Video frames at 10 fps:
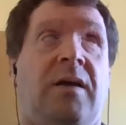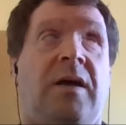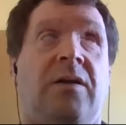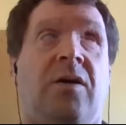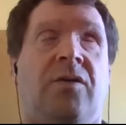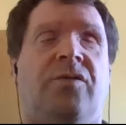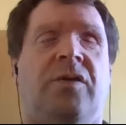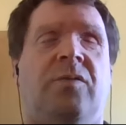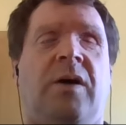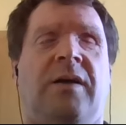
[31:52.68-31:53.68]
in
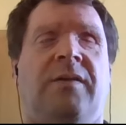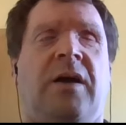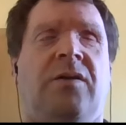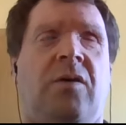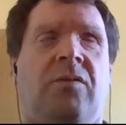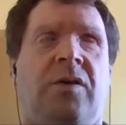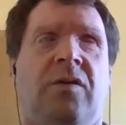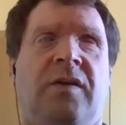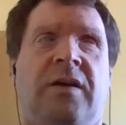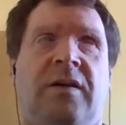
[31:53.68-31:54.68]
countries where they don't
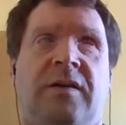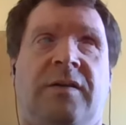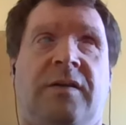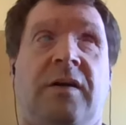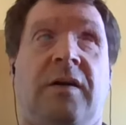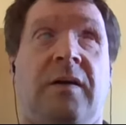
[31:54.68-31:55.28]
use English